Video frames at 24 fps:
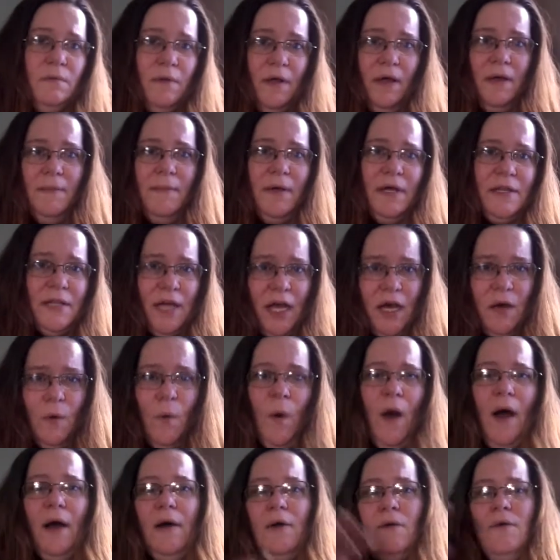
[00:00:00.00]
It may take a
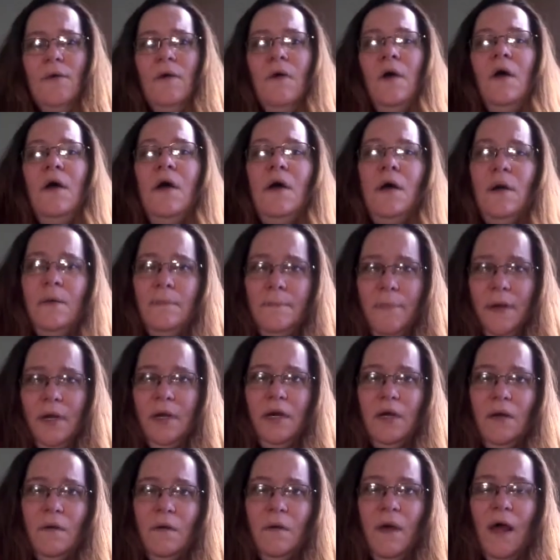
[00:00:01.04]
while, but
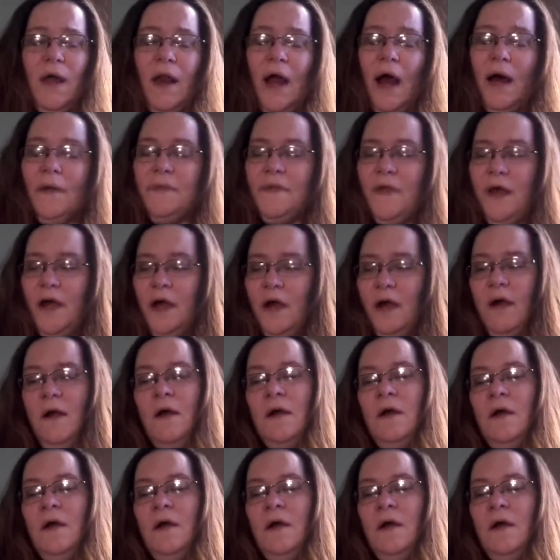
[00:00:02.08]
it'll get out there.